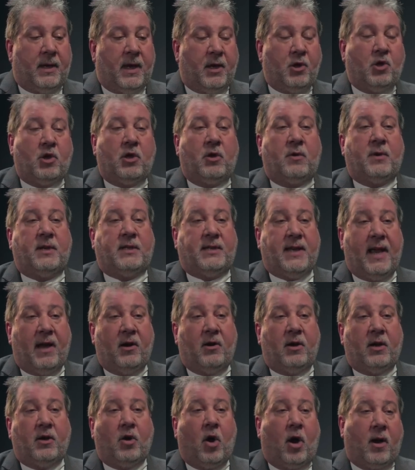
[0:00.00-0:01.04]
engineering
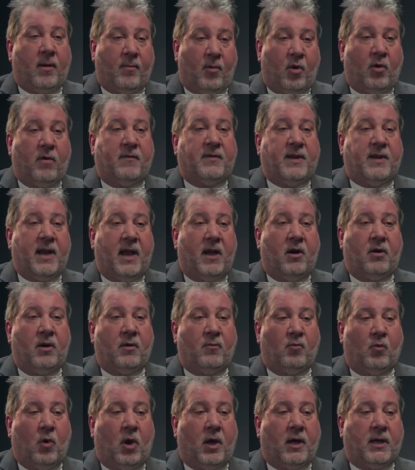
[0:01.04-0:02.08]
talent and automotive
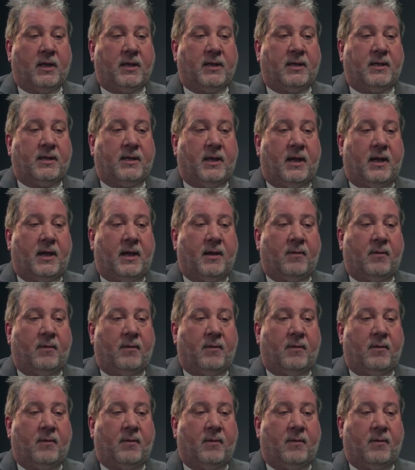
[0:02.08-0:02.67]
talent was